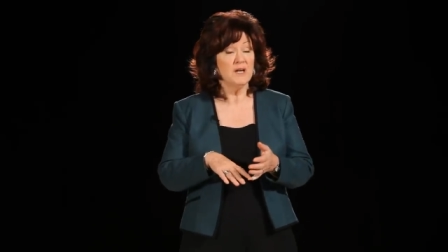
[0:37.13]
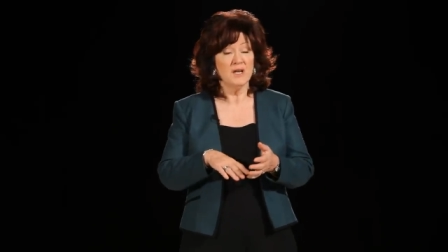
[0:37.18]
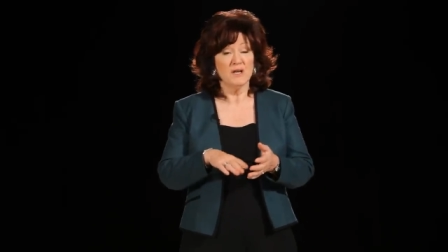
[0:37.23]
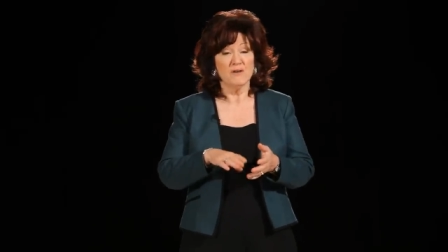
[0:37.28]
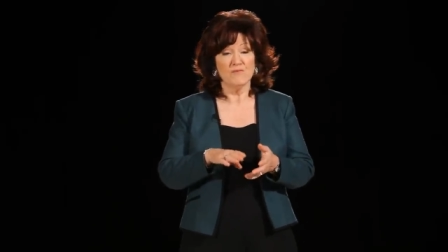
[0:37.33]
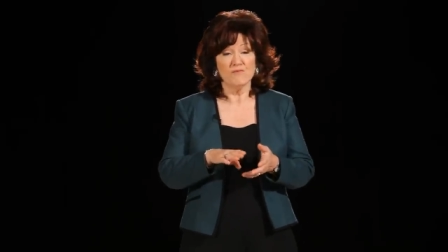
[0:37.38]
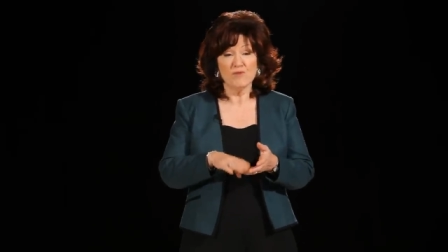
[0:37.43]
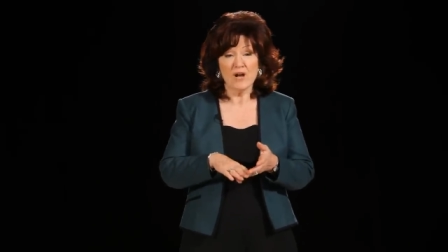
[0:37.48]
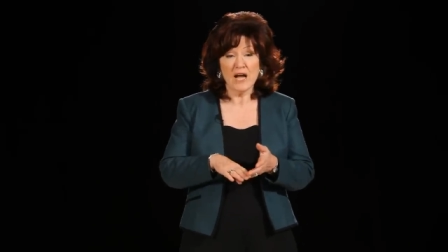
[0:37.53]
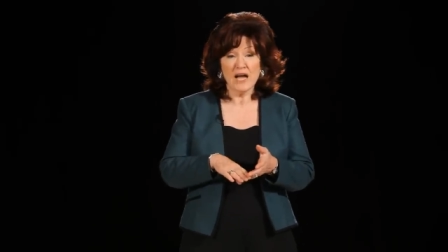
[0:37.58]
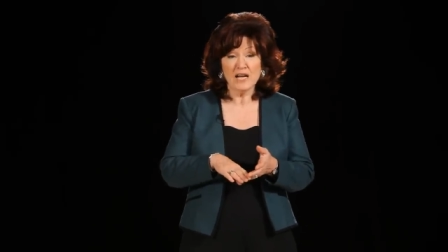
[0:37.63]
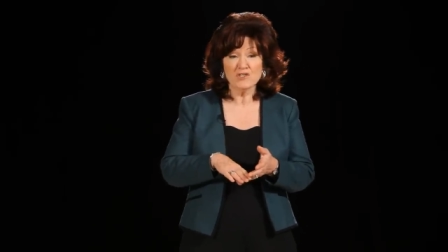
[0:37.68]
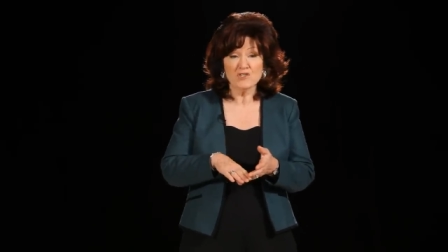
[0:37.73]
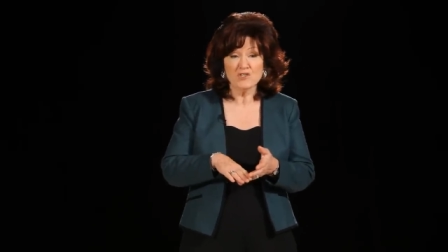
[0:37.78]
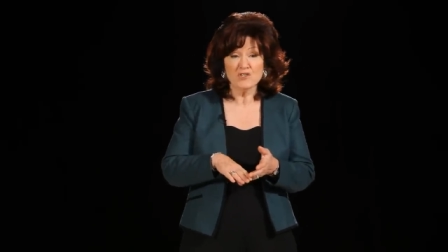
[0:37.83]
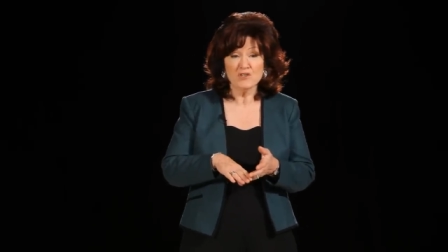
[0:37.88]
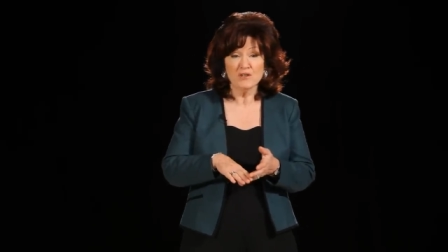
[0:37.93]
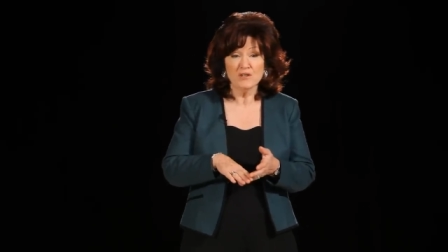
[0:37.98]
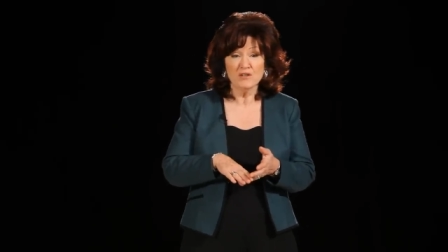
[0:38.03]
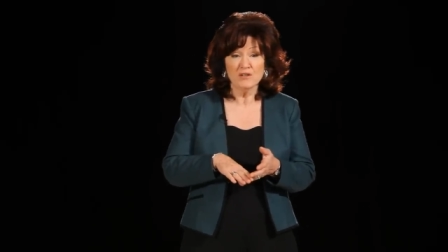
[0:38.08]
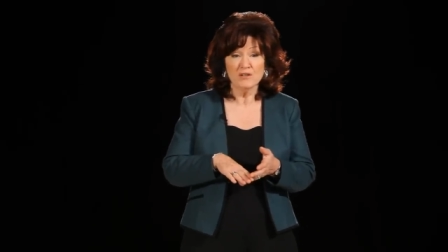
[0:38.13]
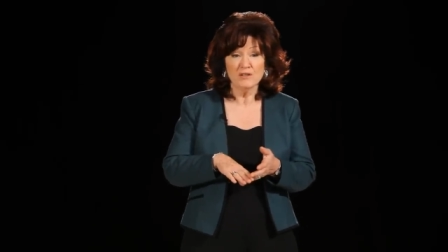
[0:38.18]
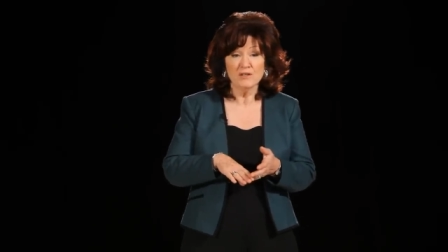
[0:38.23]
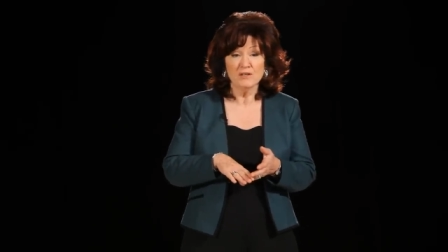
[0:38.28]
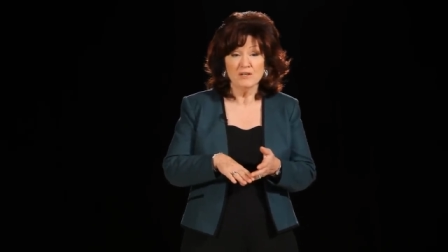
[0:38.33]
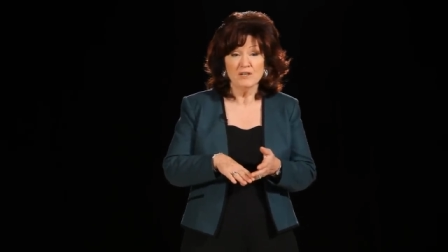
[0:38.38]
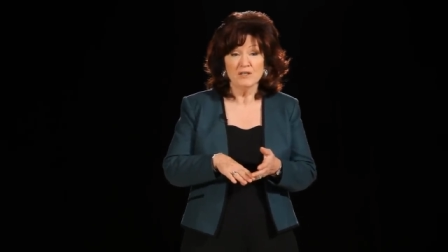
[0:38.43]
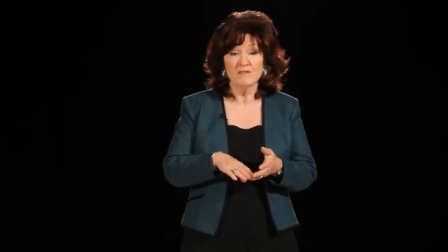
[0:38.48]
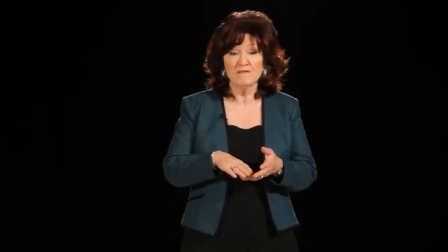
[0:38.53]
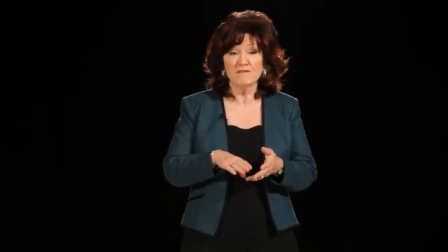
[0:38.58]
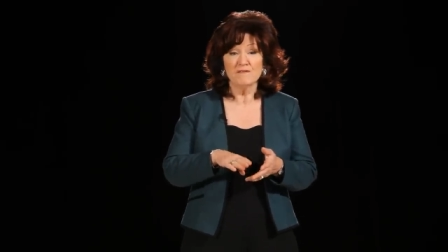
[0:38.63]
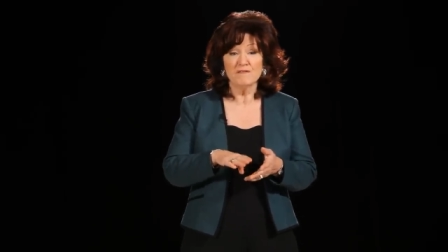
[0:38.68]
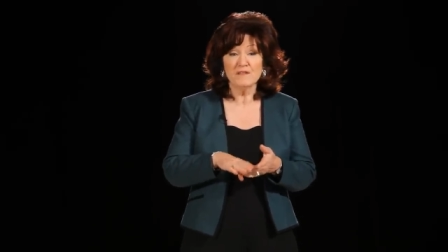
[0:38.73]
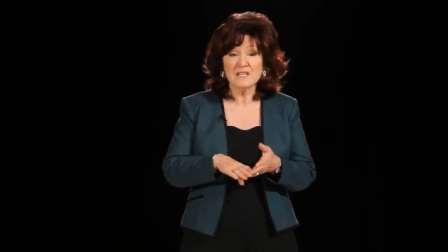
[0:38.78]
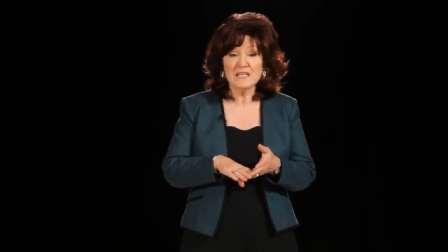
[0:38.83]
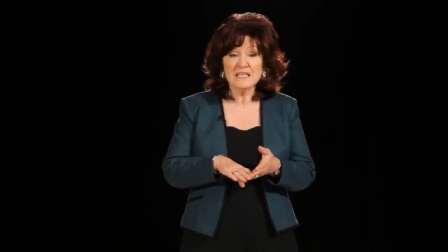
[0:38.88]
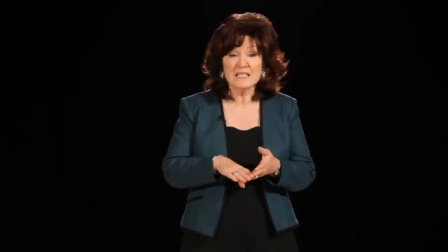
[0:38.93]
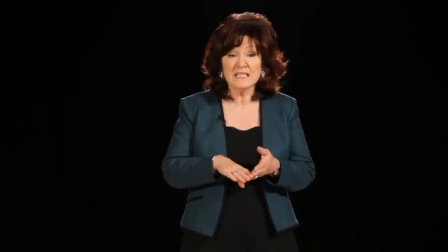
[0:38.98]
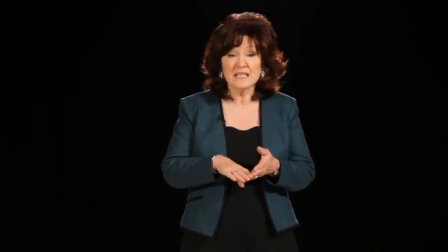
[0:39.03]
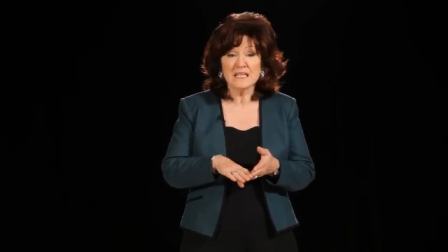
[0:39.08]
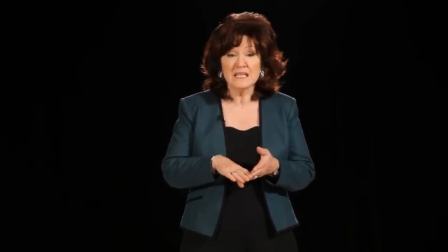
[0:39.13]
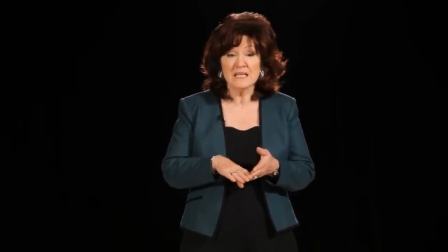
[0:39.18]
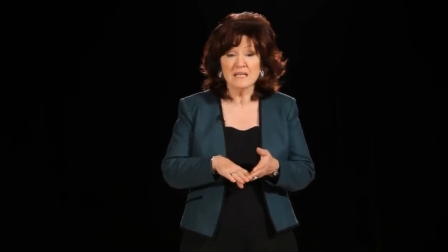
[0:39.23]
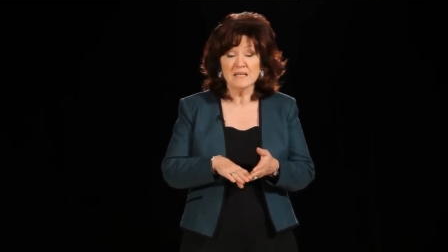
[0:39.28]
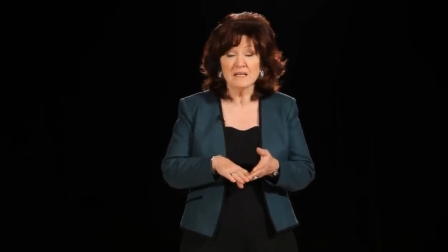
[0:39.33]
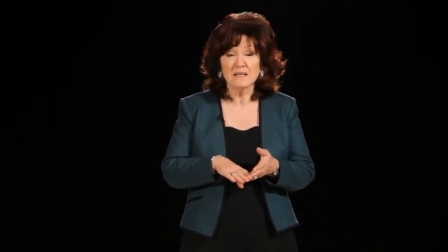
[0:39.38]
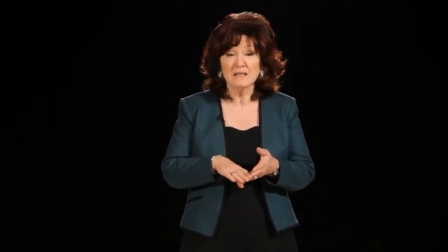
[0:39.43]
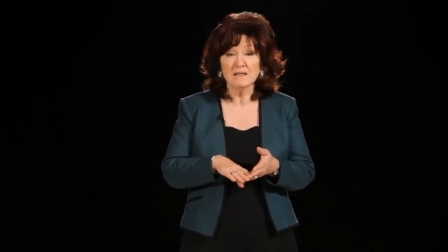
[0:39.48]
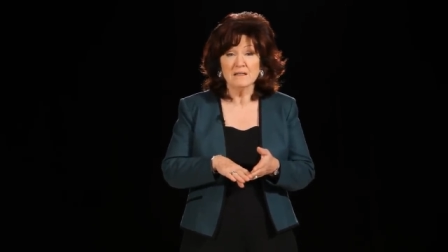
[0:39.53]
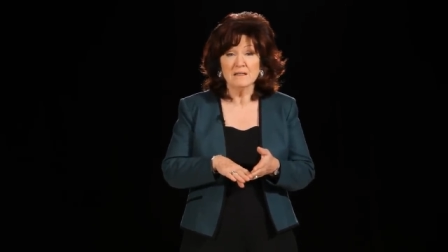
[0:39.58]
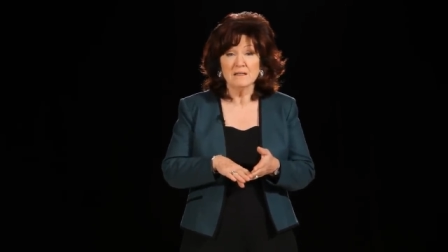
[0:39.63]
irrational, fleeting,